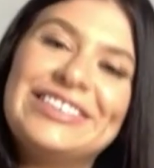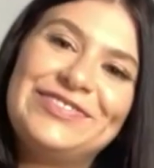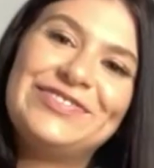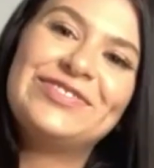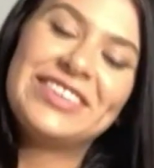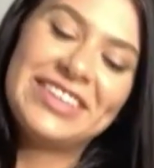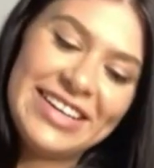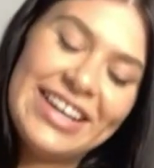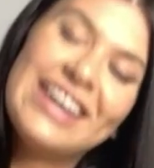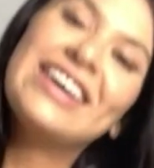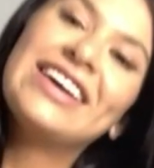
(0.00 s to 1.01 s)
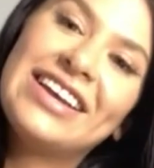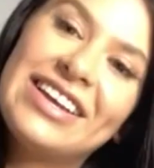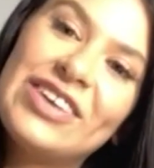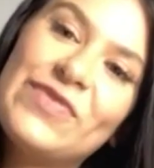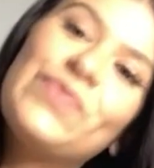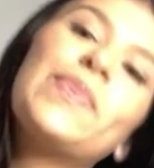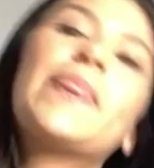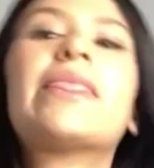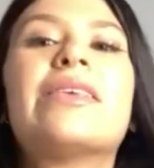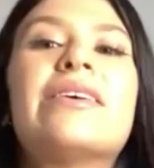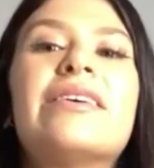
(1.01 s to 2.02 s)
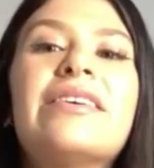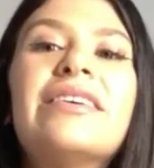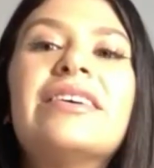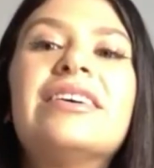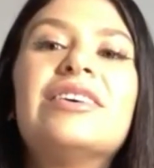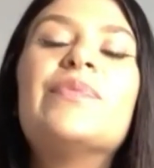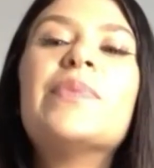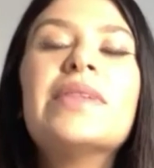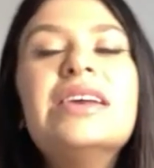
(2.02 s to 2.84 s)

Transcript: think I'm still following you on your old